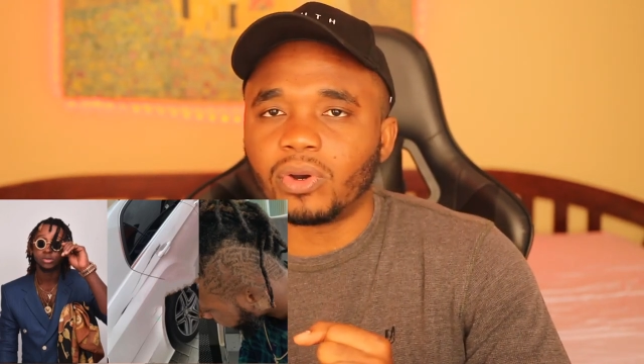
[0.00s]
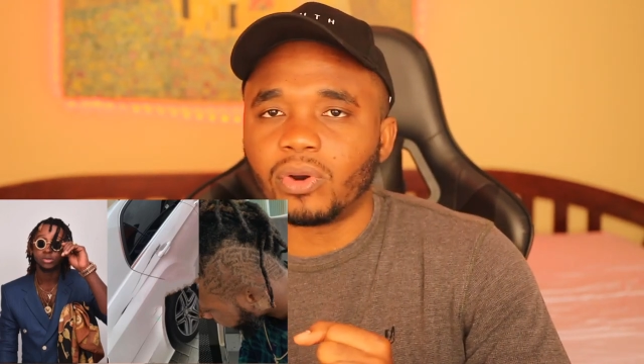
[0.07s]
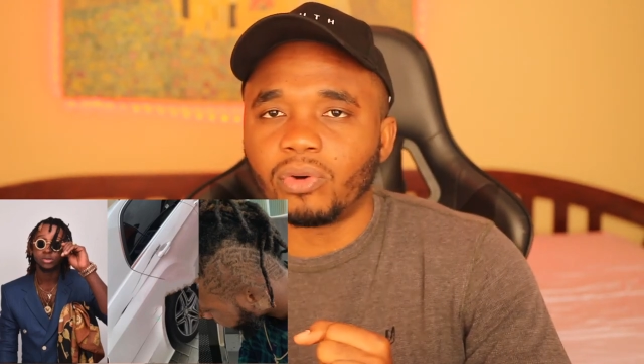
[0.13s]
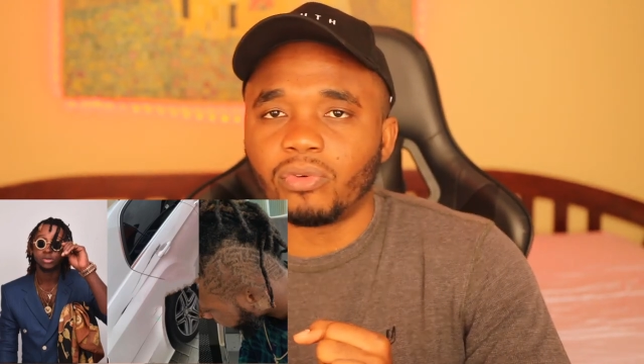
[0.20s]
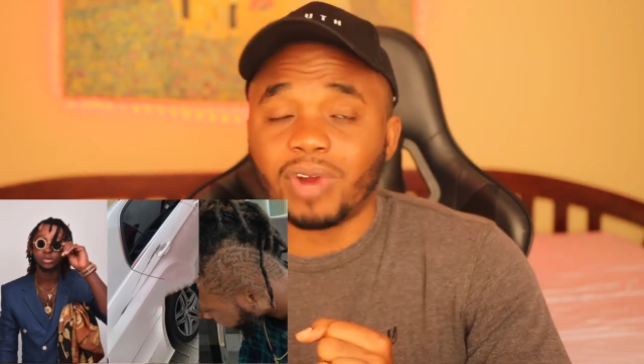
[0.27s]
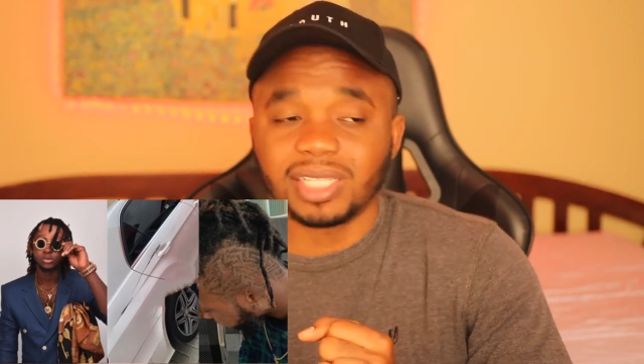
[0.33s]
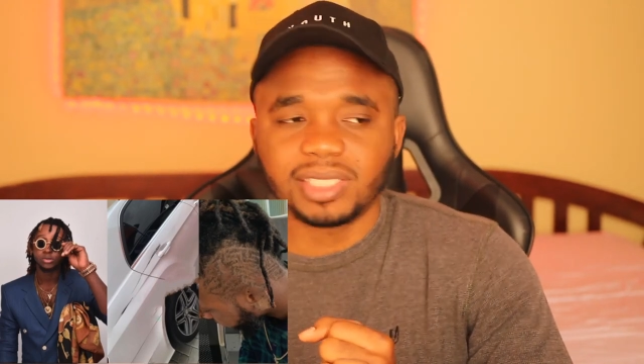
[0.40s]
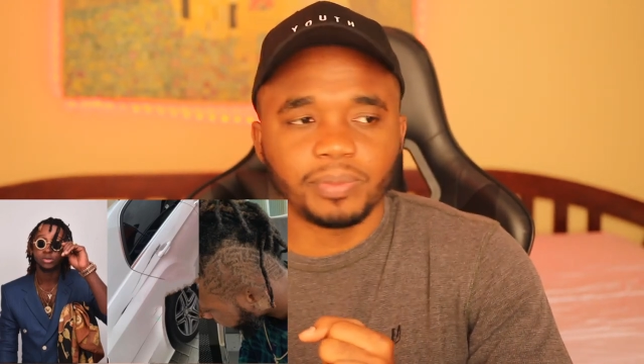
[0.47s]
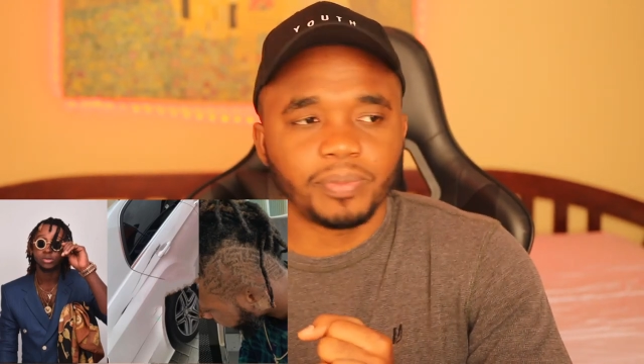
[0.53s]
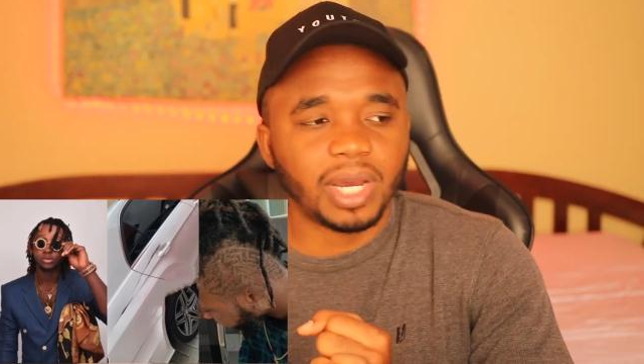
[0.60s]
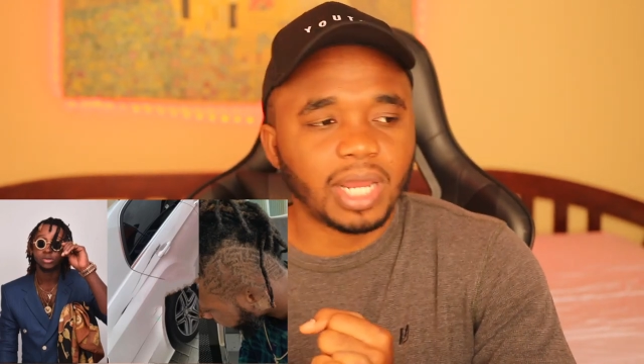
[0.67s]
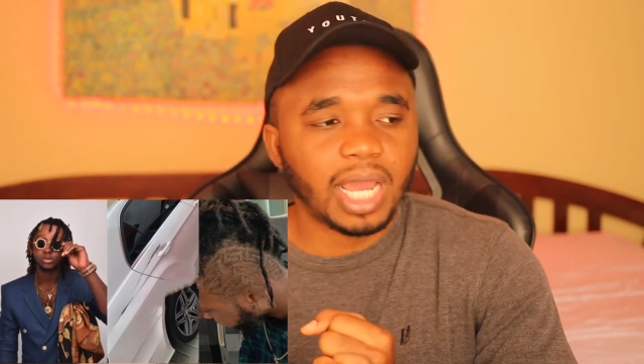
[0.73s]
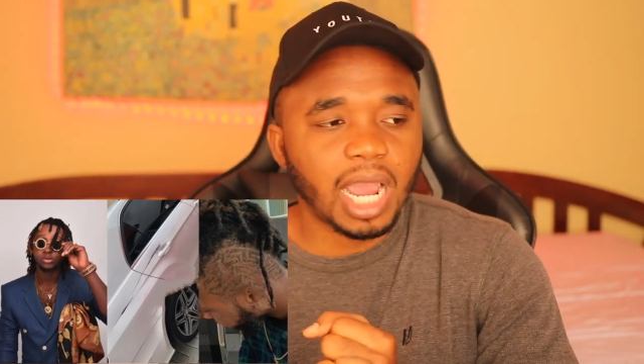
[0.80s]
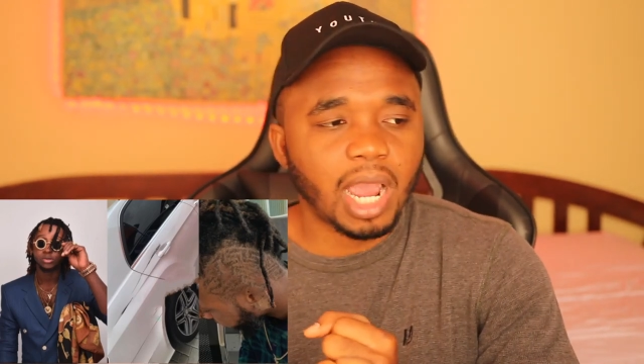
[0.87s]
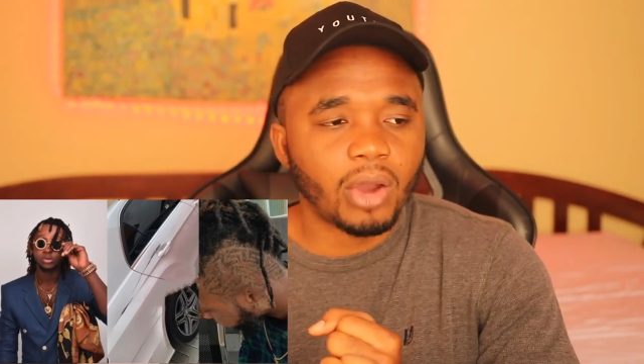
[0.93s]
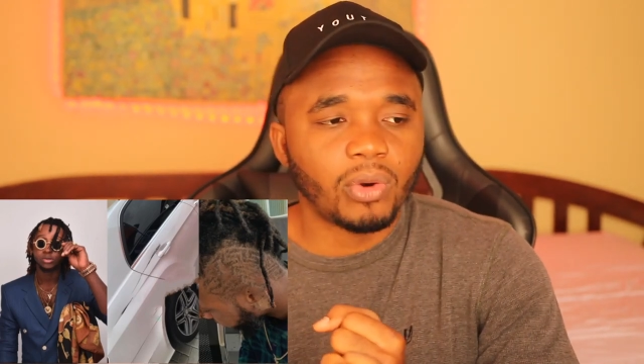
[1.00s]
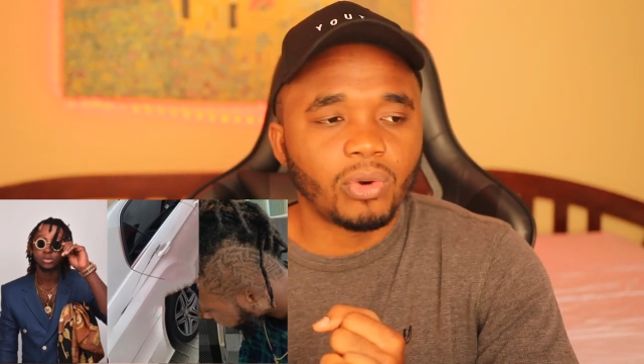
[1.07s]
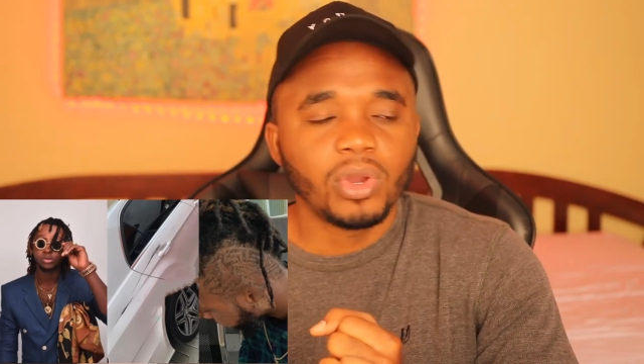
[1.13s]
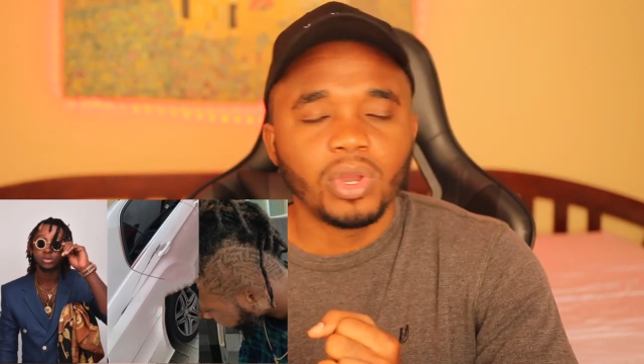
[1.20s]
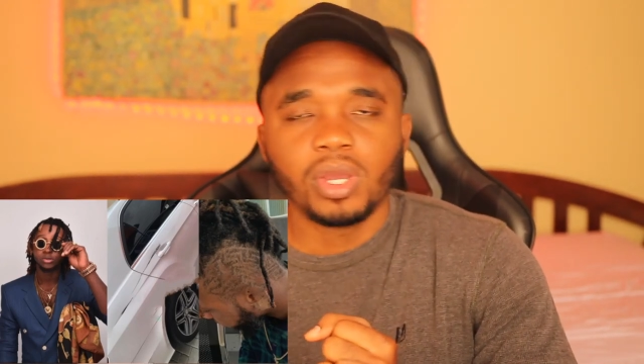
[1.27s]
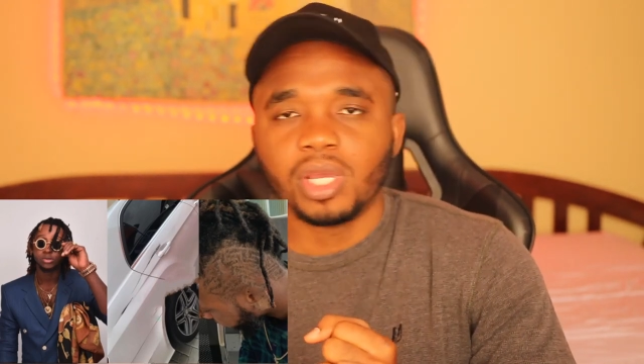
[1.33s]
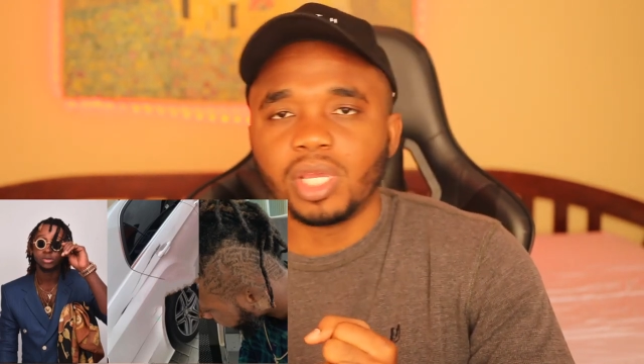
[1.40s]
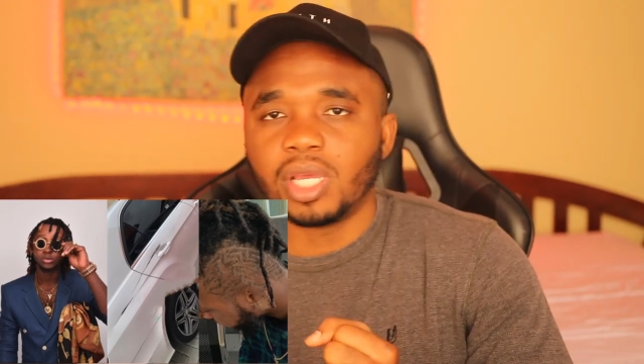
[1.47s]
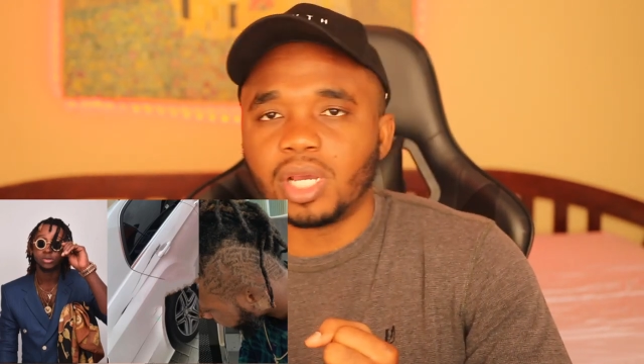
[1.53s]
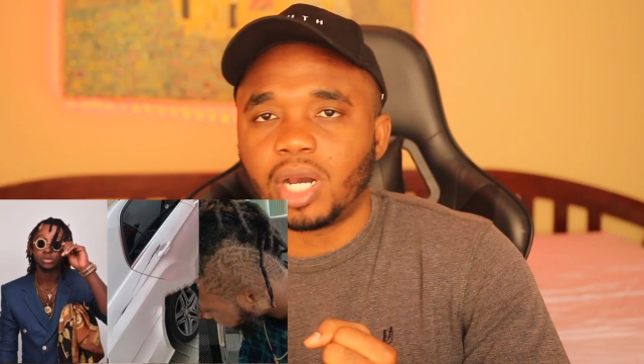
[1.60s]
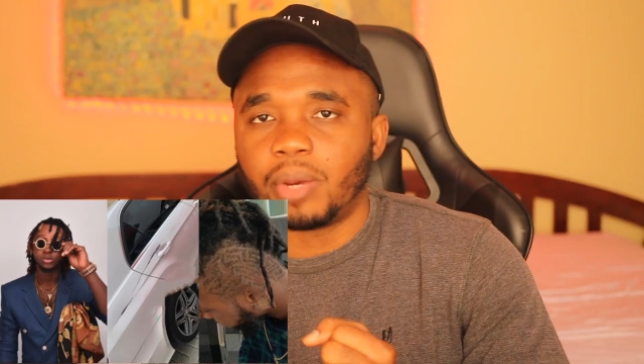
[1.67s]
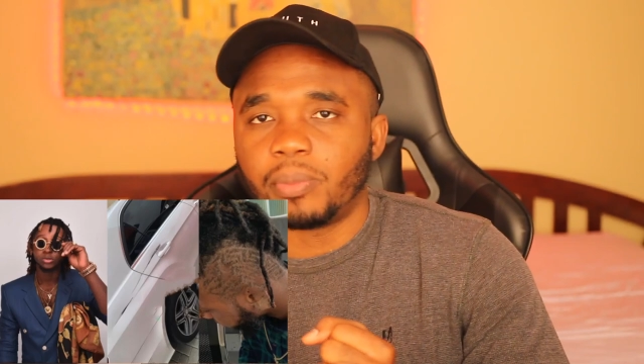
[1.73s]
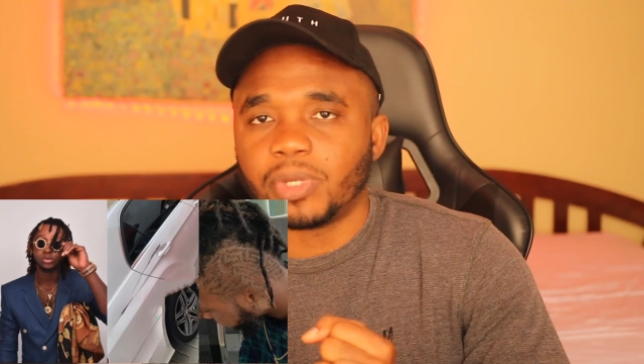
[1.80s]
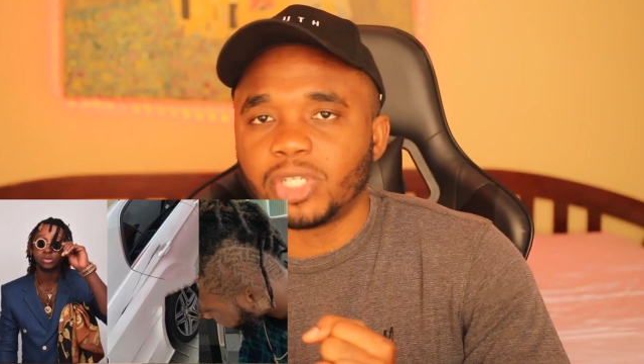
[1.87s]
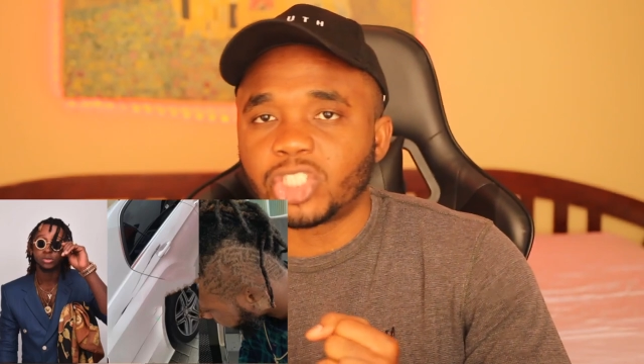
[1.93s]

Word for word: or rant about how um,